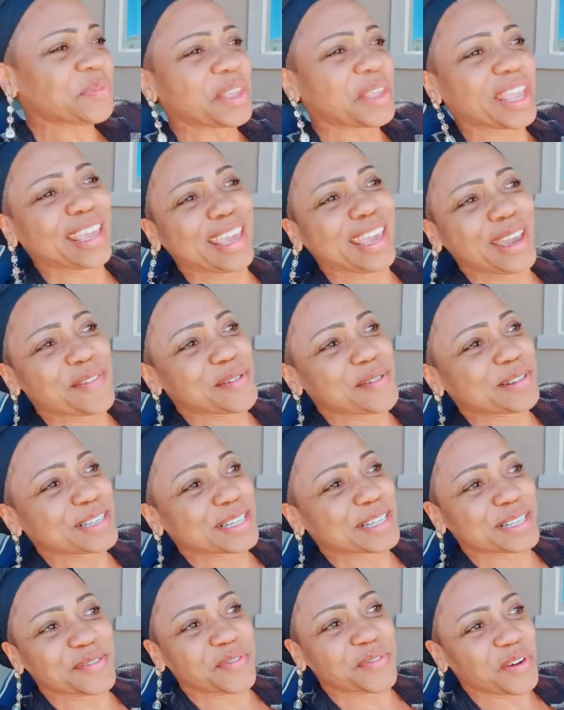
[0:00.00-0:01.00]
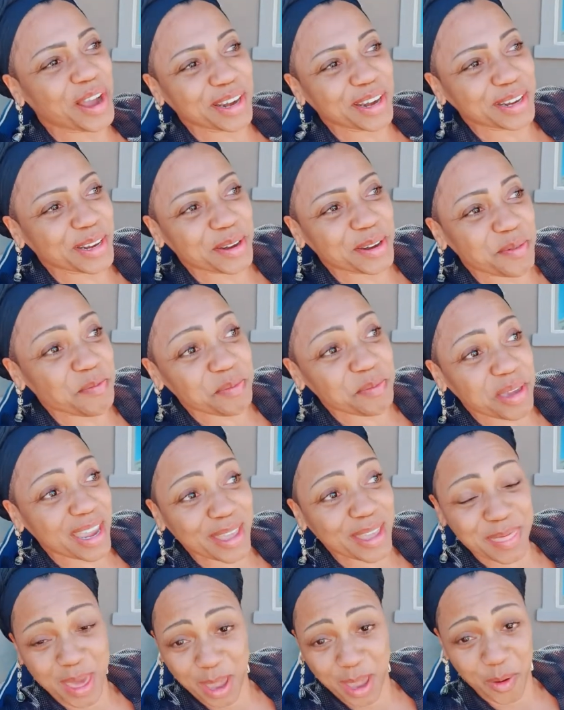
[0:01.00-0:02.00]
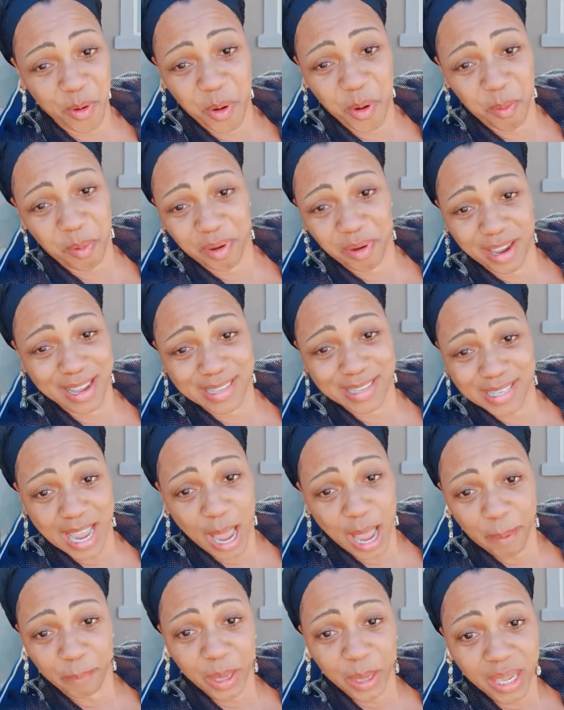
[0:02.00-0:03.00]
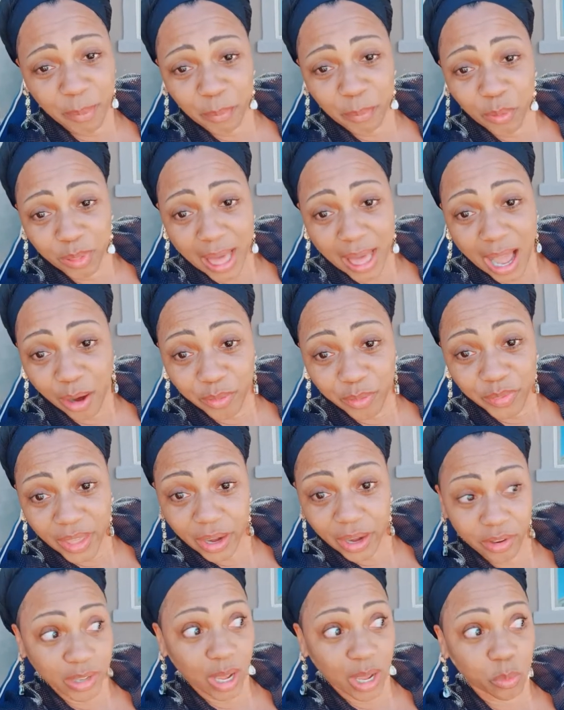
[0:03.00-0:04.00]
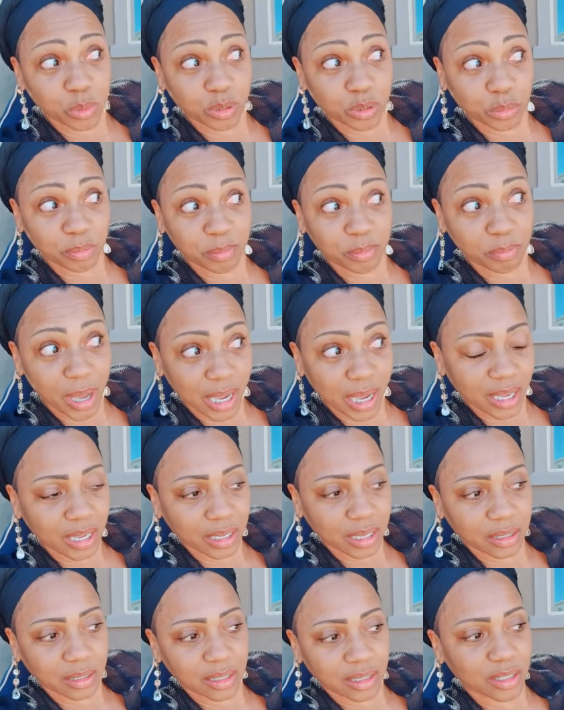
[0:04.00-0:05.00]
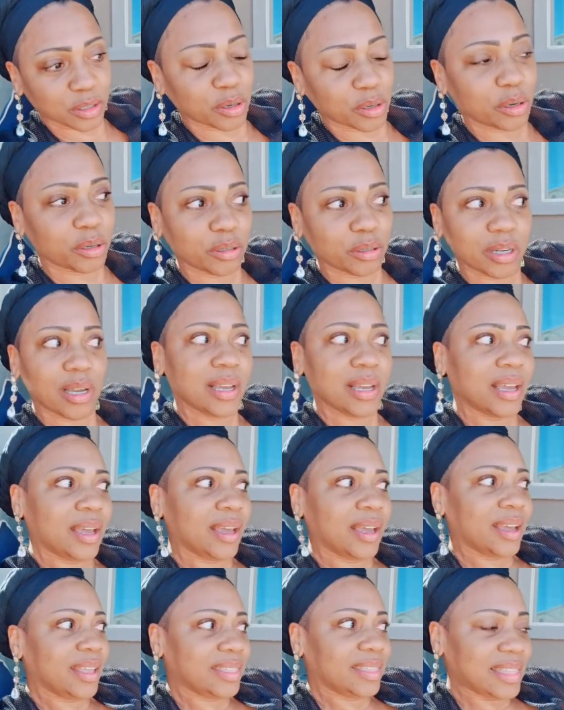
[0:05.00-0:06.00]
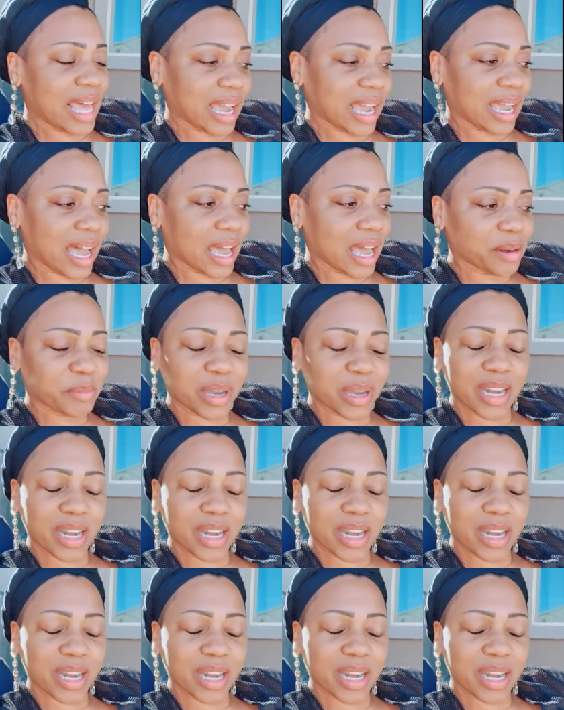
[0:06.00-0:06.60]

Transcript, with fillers: it was just funny to me that Uber Eats had people out there that was making, you know, that kind of money.